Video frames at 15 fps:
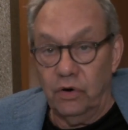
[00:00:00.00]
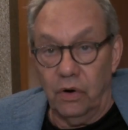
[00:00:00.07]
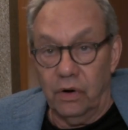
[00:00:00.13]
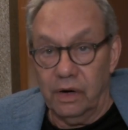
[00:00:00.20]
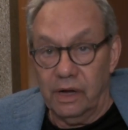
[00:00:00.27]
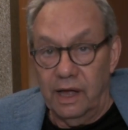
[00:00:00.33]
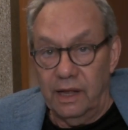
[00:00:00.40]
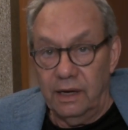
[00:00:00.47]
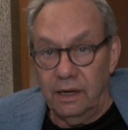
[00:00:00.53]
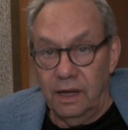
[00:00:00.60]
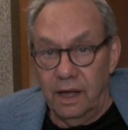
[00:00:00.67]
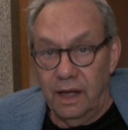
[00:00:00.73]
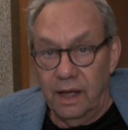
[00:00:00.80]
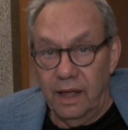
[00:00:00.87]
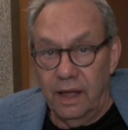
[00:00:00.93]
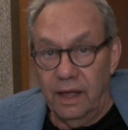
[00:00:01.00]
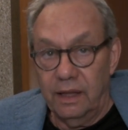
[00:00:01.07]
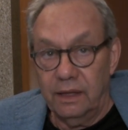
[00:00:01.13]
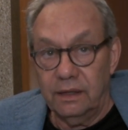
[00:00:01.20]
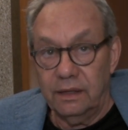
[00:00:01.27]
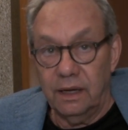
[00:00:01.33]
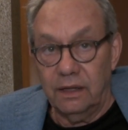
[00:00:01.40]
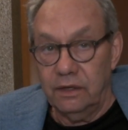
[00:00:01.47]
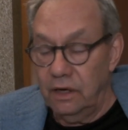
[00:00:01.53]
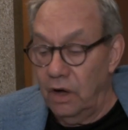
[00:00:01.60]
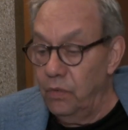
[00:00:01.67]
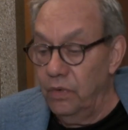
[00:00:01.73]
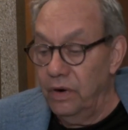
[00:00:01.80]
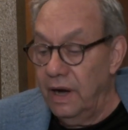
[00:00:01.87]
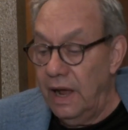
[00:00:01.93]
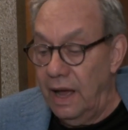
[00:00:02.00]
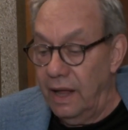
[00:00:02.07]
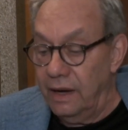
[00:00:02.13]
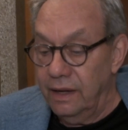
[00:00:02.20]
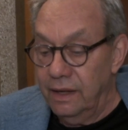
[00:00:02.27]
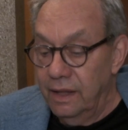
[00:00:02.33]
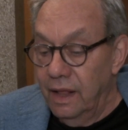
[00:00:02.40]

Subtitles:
Oregon. And no, we're not.